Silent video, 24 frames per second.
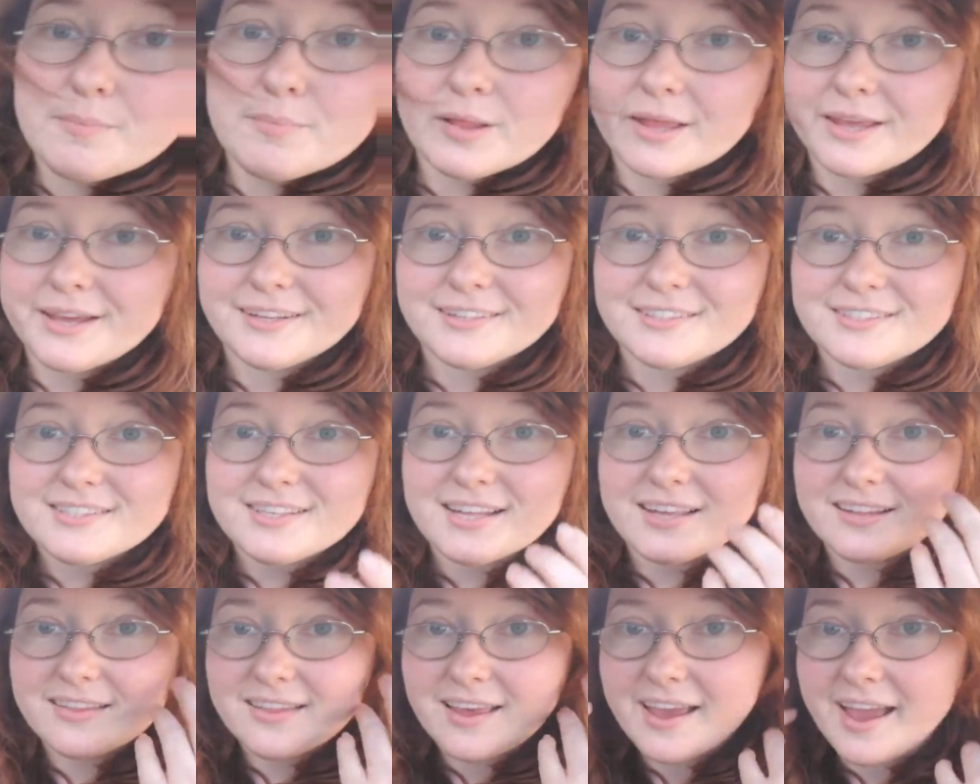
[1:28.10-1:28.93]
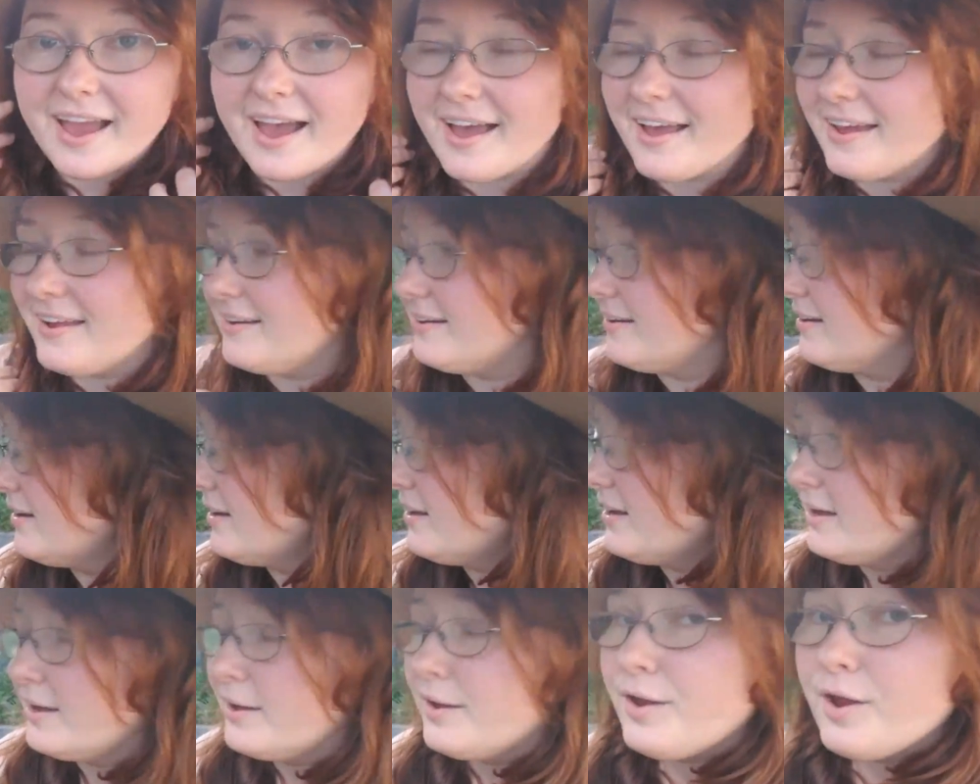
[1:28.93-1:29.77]
plants that they had
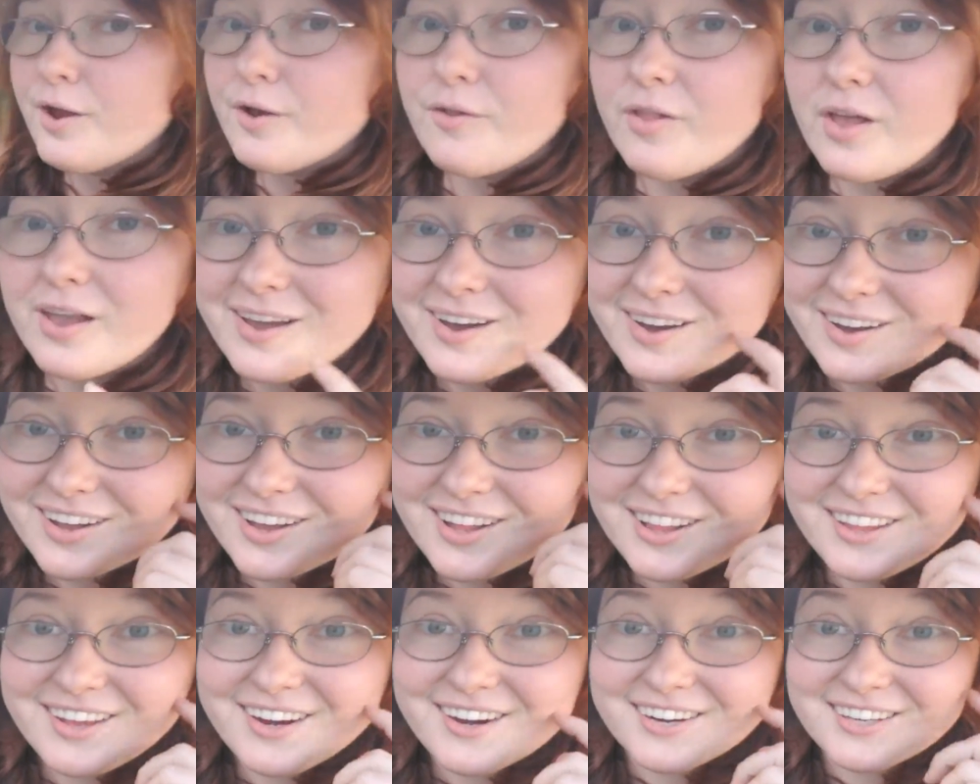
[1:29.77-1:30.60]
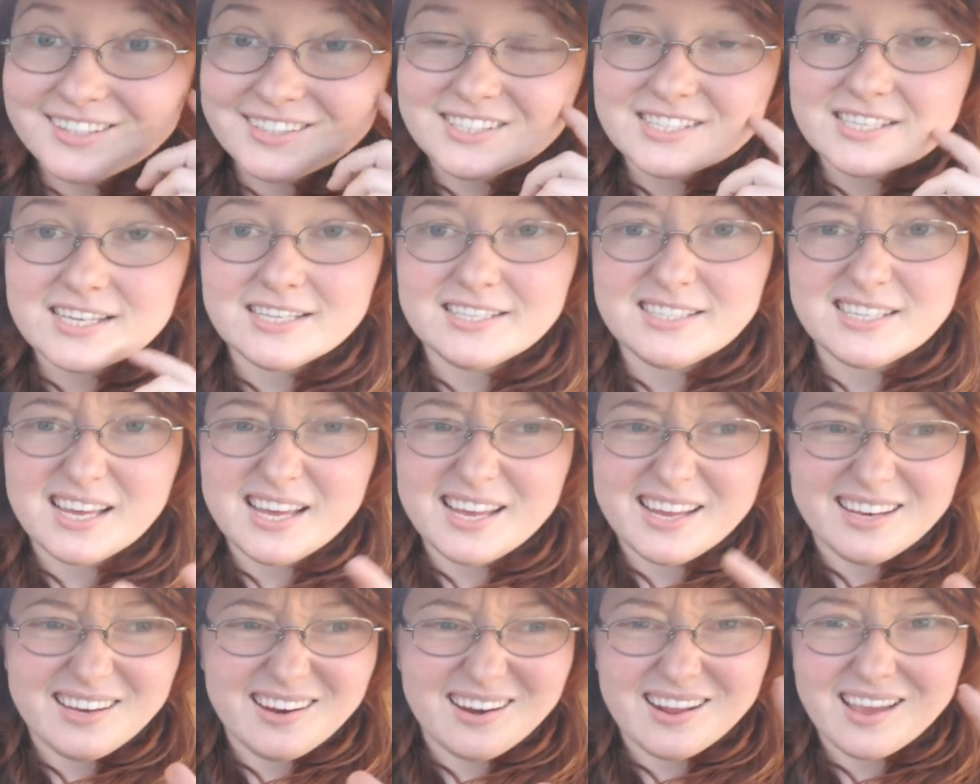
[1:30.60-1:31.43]
you know, like on clearance because
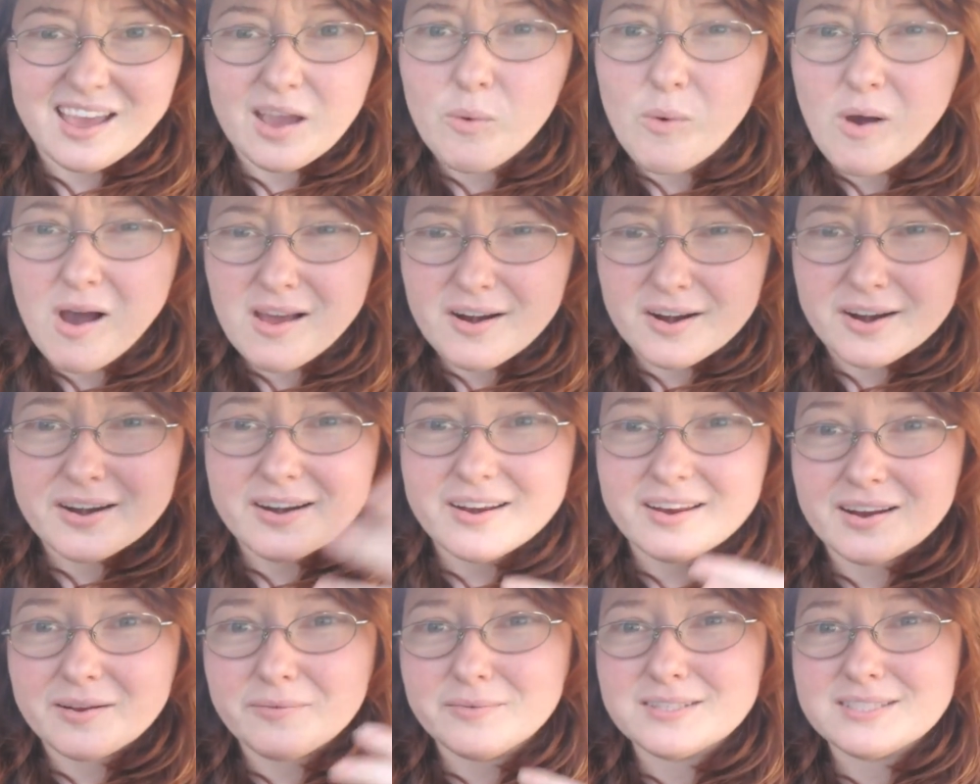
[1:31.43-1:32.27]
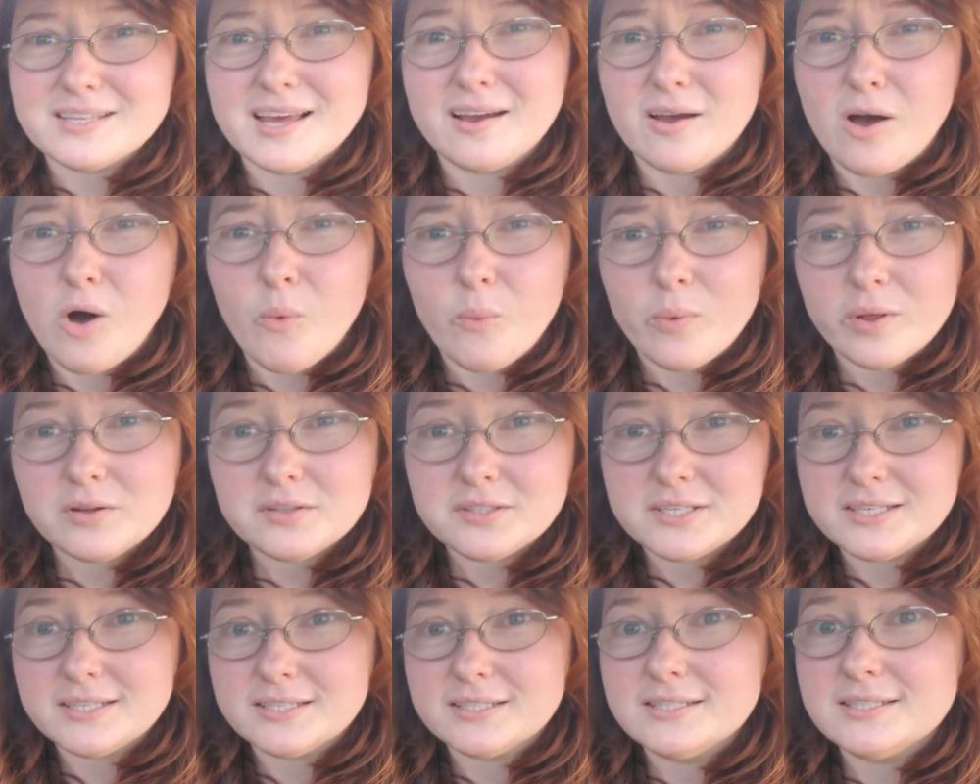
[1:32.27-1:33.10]
it didn't get watered and it was like all
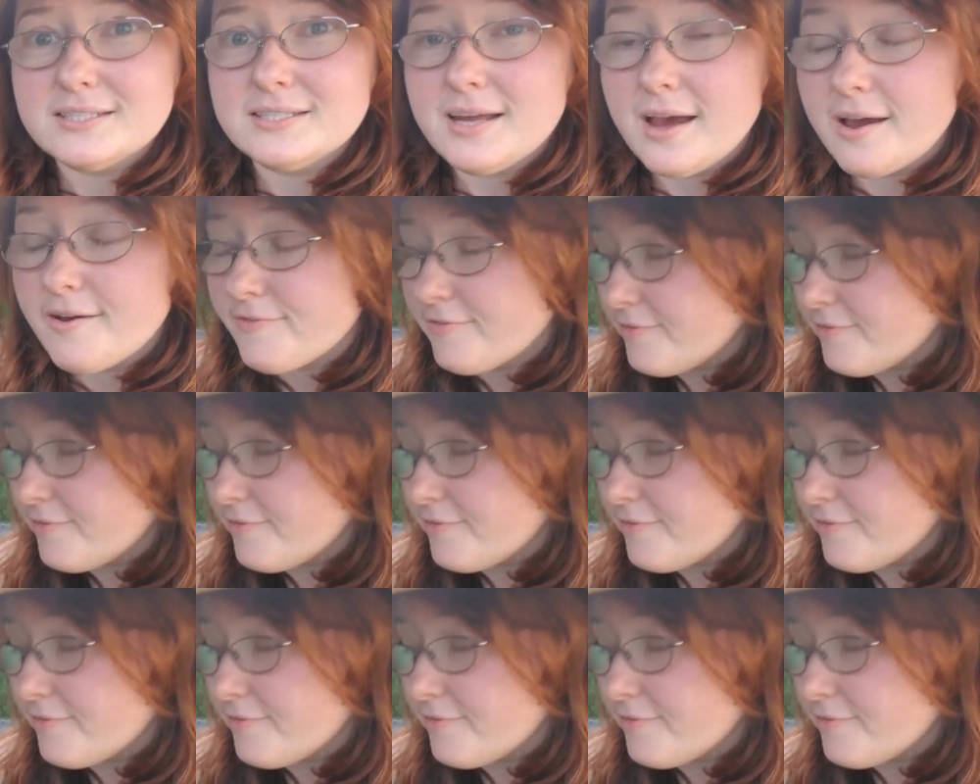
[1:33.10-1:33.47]
wilted and stuff.